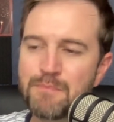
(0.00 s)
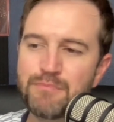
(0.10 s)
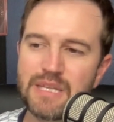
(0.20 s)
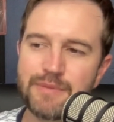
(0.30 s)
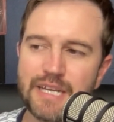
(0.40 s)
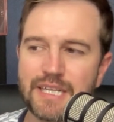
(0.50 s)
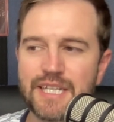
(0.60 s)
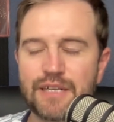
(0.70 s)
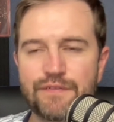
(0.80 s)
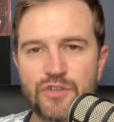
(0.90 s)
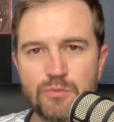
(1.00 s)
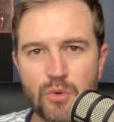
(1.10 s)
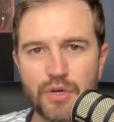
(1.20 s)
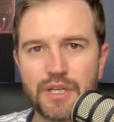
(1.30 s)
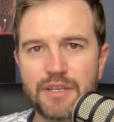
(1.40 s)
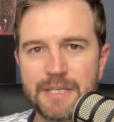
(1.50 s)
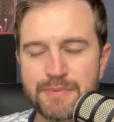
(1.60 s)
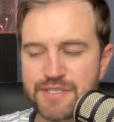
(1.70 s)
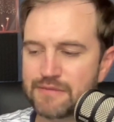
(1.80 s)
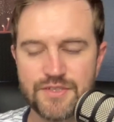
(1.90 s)
Maybe I can get a few more
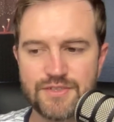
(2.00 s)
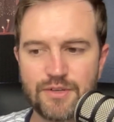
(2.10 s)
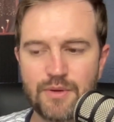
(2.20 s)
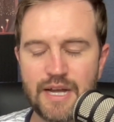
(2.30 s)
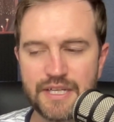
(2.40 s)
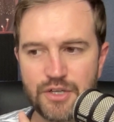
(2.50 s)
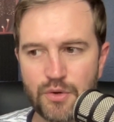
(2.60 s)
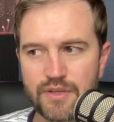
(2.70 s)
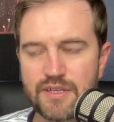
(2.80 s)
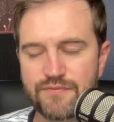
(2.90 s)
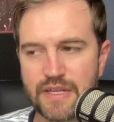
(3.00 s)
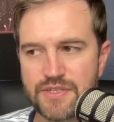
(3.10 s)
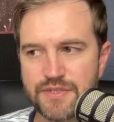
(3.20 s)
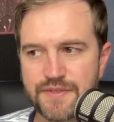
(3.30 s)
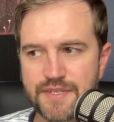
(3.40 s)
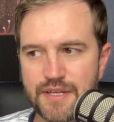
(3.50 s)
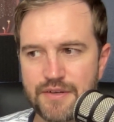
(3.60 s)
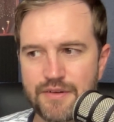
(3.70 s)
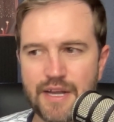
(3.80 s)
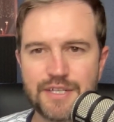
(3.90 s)
clips. So I go to the convention
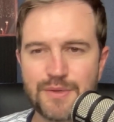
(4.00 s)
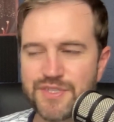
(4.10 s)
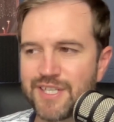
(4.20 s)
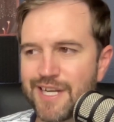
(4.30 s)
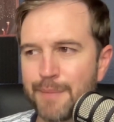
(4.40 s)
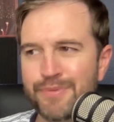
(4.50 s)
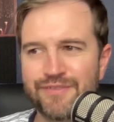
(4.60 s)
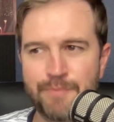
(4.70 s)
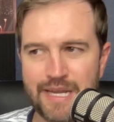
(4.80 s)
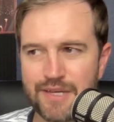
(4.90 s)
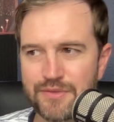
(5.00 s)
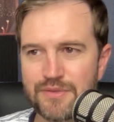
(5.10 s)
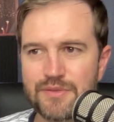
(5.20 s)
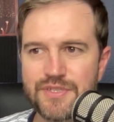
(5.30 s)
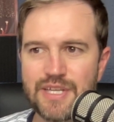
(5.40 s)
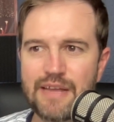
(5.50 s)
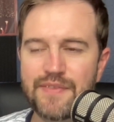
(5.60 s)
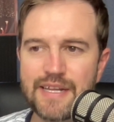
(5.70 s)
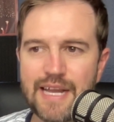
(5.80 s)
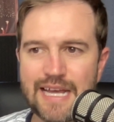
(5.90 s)
center, I go see a couple of panels,
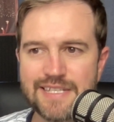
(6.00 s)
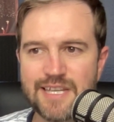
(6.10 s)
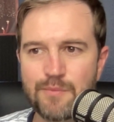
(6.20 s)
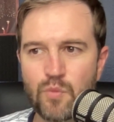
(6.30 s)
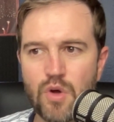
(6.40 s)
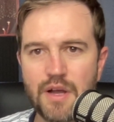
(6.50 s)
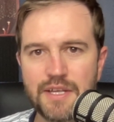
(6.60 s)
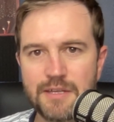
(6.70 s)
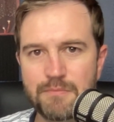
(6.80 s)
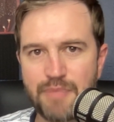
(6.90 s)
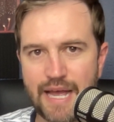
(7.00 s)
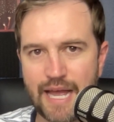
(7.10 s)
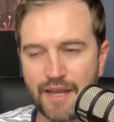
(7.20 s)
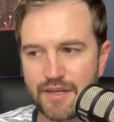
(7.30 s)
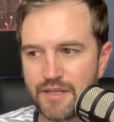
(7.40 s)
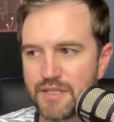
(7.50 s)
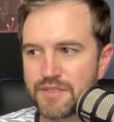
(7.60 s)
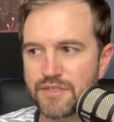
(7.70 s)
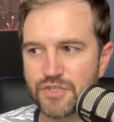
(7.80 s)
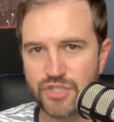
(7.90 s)
and then as I'm walking back
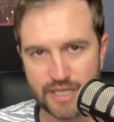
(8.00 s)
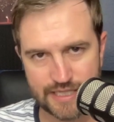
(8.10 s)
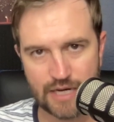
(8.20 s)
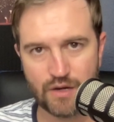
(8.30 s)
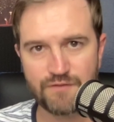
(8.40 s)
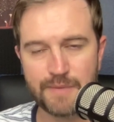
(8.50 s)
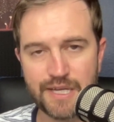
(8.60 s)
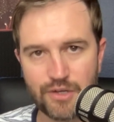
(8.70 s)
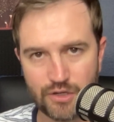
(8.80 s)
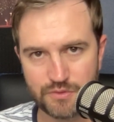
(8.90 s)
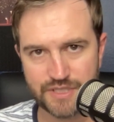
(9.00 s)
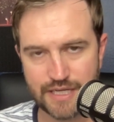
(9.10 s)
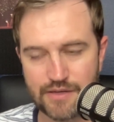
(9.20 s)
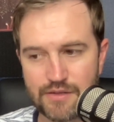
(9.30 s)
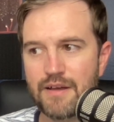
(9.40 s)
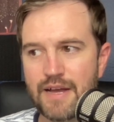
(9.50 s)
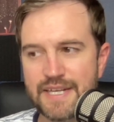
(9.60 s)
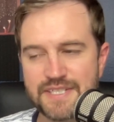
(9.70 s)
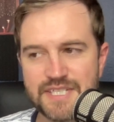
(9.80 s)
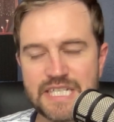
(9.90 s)
to check out of my hotel, I
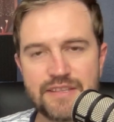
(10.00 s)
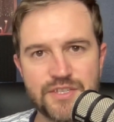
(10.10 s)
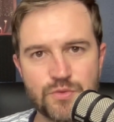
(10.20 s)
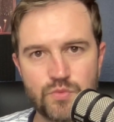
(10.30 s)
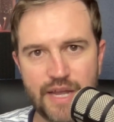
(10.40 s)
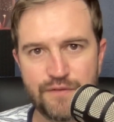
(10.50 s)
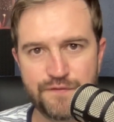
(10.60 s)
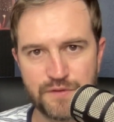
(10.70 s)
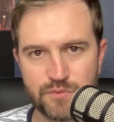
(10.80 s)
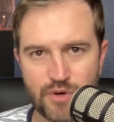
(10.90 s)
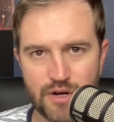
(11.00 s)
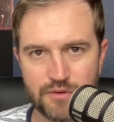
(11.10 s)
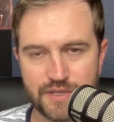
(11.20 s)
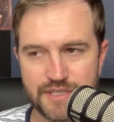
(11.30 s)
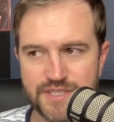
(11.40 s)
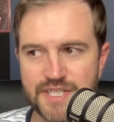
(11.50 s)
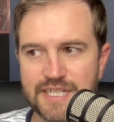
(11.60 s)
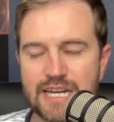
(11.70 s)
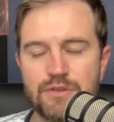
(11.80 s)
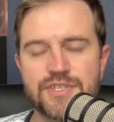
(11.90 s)
see this red Ferrari
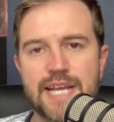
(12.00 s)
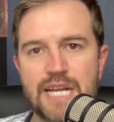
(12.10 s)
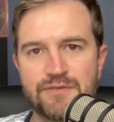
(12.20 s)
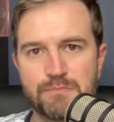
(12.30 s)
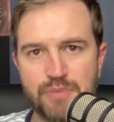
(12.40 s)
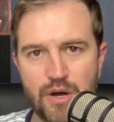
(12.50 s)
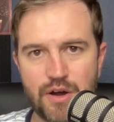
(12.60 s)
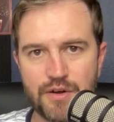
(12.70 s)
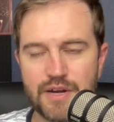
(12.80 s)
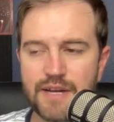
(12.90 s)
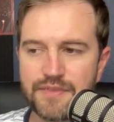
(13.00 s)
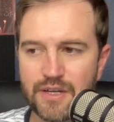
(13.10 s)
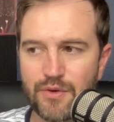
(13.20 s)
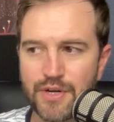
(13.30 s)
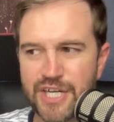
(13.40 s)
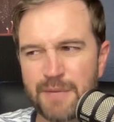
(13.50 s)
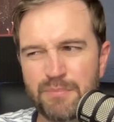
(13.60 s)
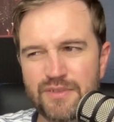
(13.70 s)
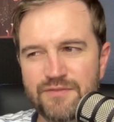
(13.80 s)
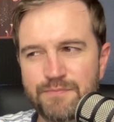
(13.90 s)
sitting outside of a bar, and there are a
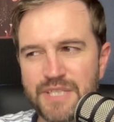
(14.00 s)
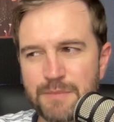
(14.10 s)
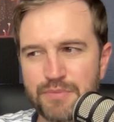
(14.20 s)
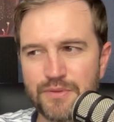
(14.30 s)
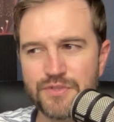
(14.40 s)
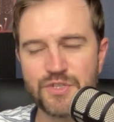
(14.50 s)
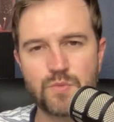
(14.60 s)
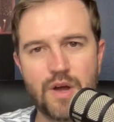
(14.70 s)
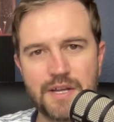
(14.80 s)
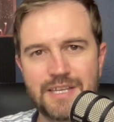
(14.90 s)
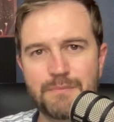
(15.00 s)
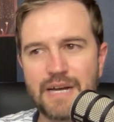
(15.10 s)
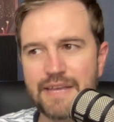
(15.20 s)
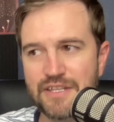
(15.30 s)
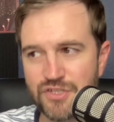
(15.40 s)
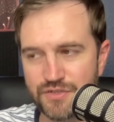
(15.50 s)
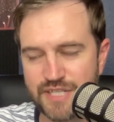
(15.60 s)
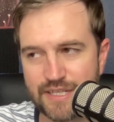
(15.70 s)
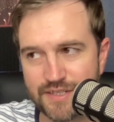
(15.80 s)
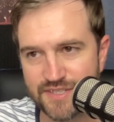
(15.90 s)
couple of people just walking by that start
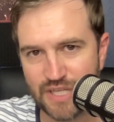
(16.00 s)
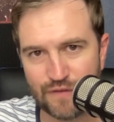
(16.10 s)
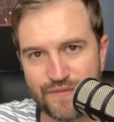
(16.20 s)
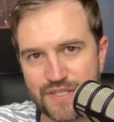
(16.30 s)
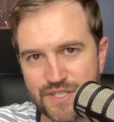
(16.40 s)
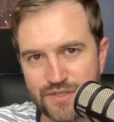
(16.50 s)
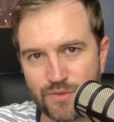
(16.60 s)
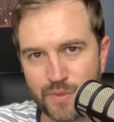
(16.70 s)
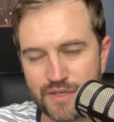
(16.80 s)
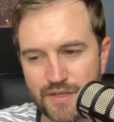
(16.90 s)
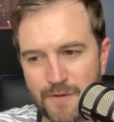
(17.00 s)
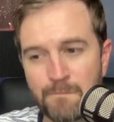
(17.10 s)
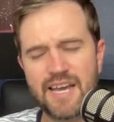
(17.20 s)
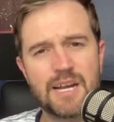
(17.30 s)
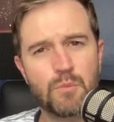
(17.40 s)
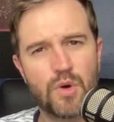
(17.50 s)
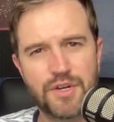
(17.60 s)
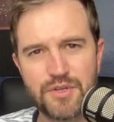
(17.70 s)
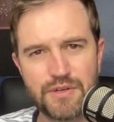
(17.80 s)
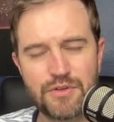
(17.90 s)
taking selfies into the window, and I'm
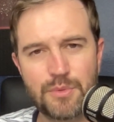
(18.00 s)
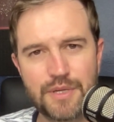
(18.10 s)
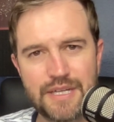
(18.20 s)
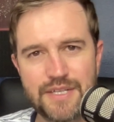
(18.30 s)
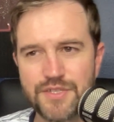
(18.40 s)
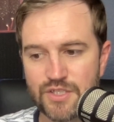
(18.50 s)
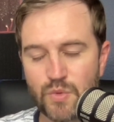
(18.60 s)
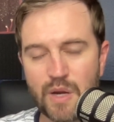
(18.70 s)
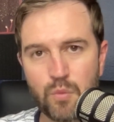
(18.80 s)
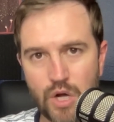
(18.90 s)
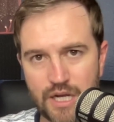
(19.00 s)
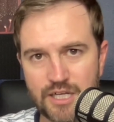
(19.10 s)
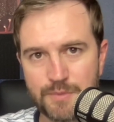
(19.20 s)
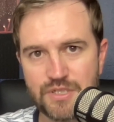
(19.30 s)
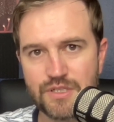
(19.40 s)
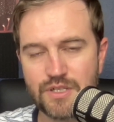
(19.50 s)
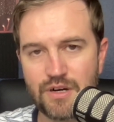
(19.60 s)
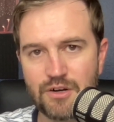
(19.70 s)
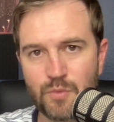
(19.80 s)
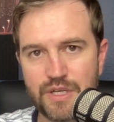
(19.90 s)
wondering who it is. So I walk up to the
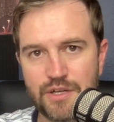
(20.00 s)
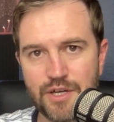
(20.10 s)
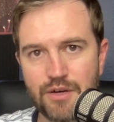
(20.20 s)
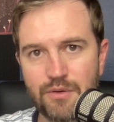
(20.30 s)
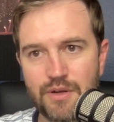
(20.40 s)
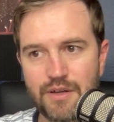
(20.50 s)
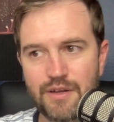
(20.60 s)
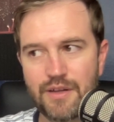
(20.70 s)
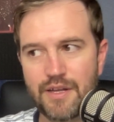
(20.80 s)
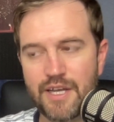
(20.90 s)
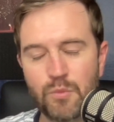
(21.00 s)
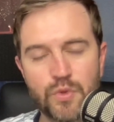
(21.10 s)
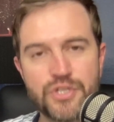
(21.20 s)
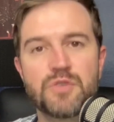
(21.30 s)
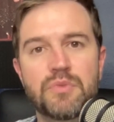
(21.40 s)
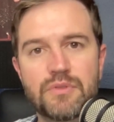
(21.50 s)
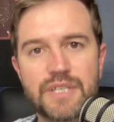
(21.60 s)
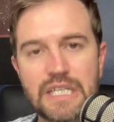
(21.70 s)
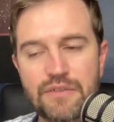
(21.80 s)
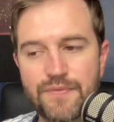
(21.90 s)
car window, and would you
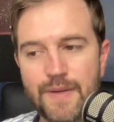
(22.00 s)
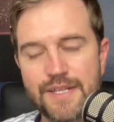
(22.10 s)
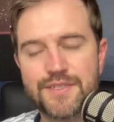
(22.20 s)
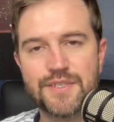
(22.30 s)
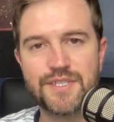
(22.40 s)
believe it's the